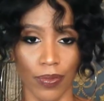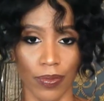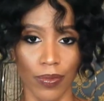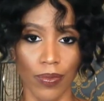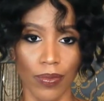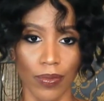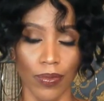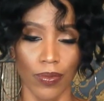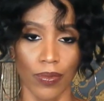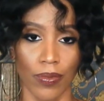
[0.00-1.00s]

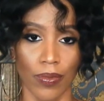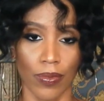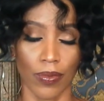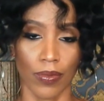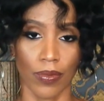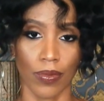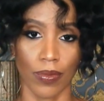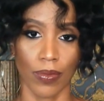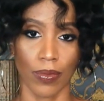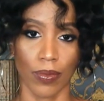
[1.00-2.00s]

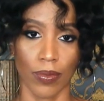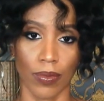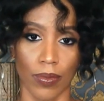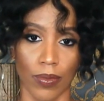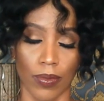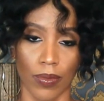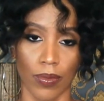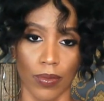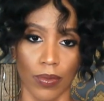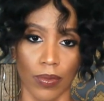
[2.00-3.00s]

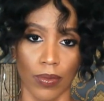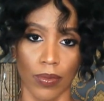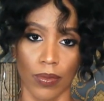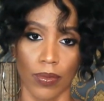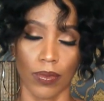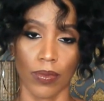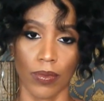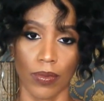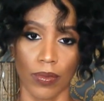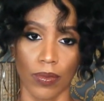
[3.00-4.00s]

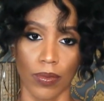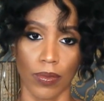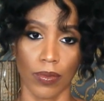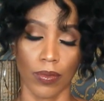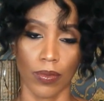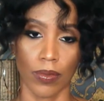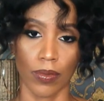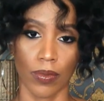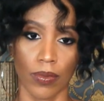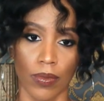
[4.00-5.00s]

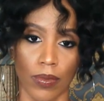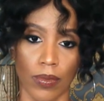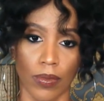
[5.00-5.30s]
No words are spoken by the person on screen.